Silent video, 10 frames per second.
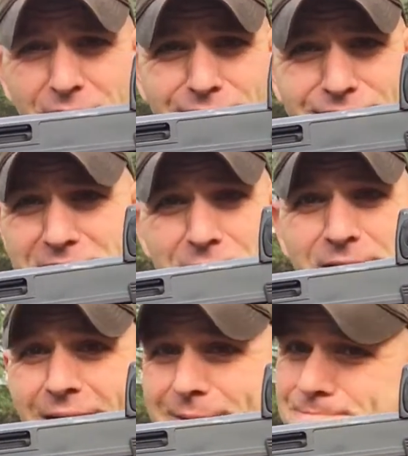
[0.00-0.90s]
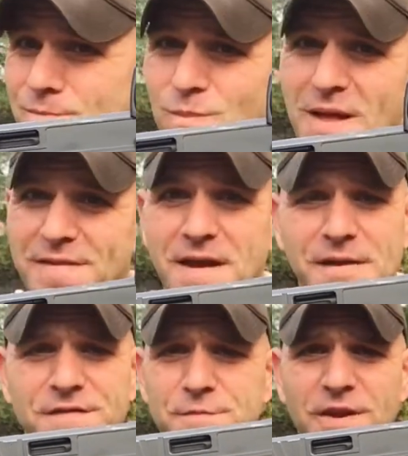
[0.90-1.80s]
ugly or not, that's
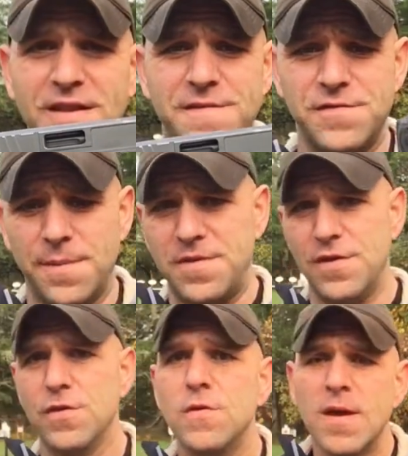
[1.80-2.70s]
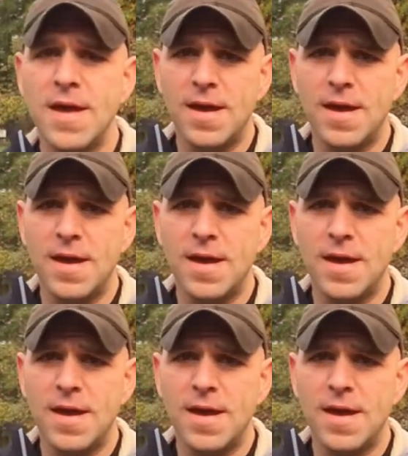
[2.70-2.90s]
kind of subjective and up to you.